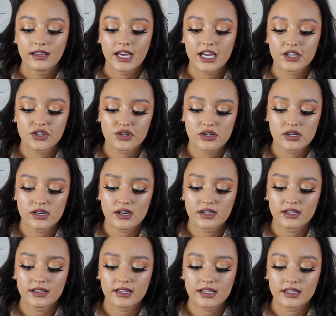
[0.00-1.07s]
extra
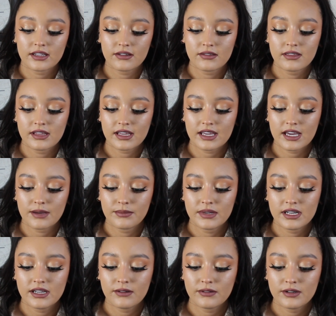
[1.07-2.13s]
dark like you think
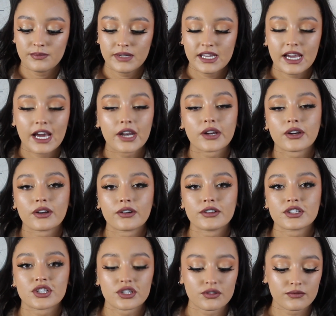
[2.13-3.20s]
Ebony would be. I don't know,
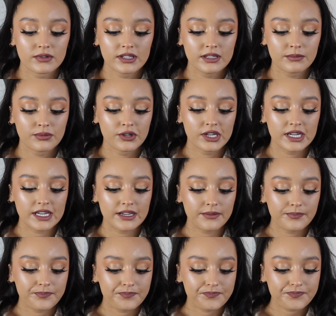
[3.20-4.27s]
it's just really
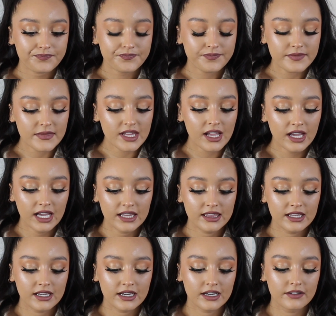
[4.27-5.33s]
pretty. I
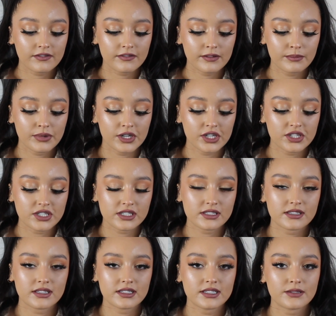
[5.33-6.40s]
think I've
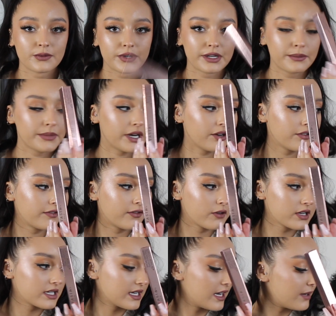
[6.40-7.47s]
repurchased this one about
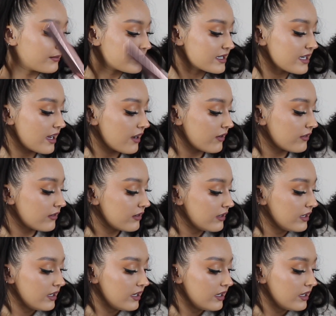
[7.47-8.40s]
4 times now.